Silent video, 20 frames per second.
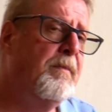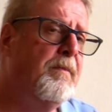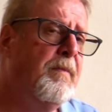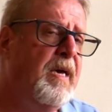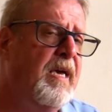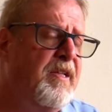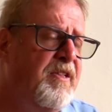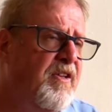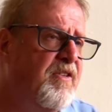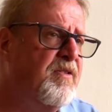
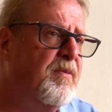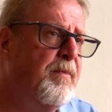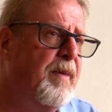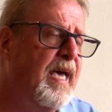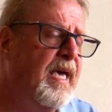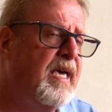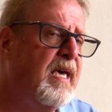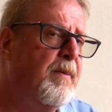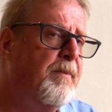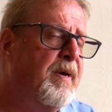He doesn't
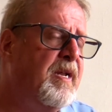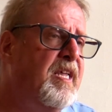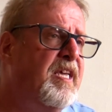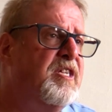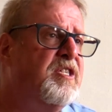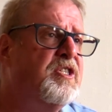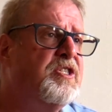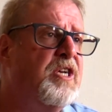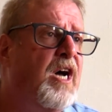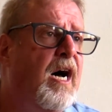make it, but
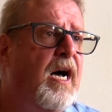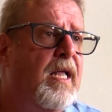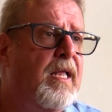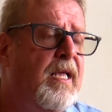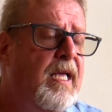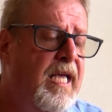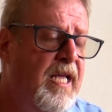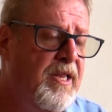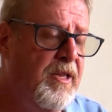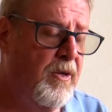he's shot
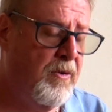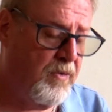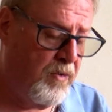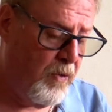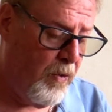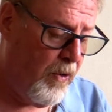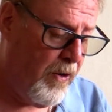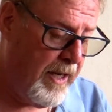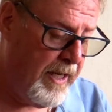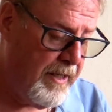in the
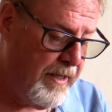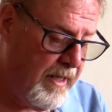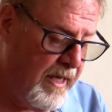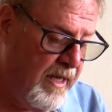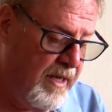groin,